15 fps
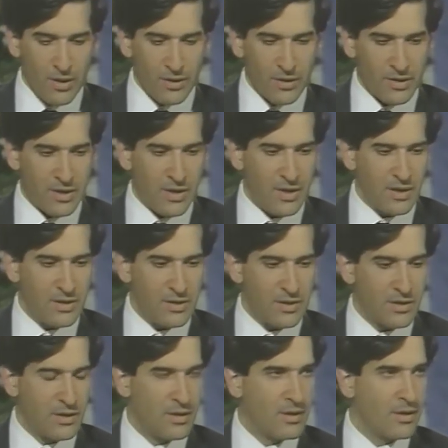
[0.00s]
the
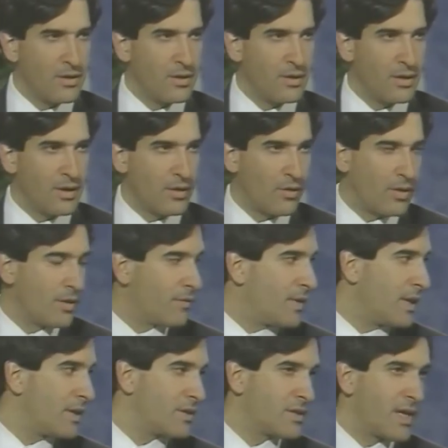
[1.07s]
cities, including
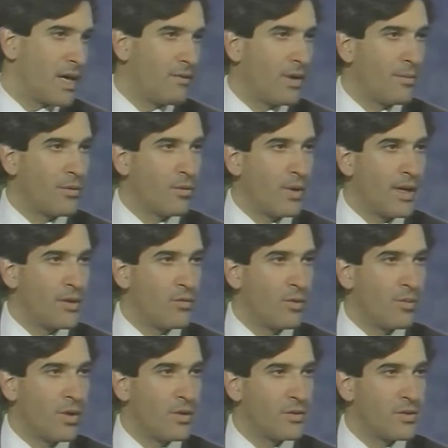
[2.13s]
Phoenix, gave up the right to
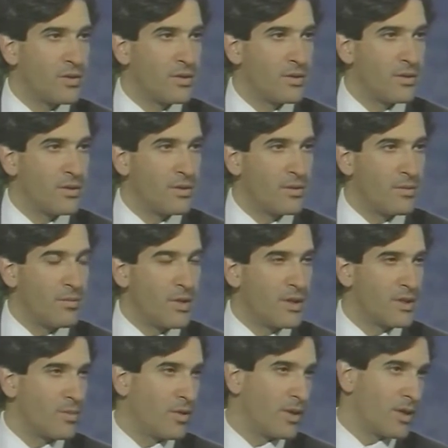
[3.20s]
impose
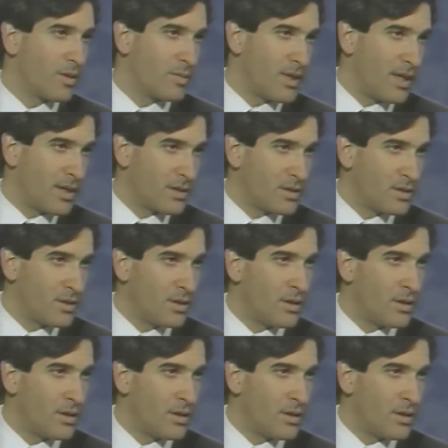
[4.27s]
municipal income tax.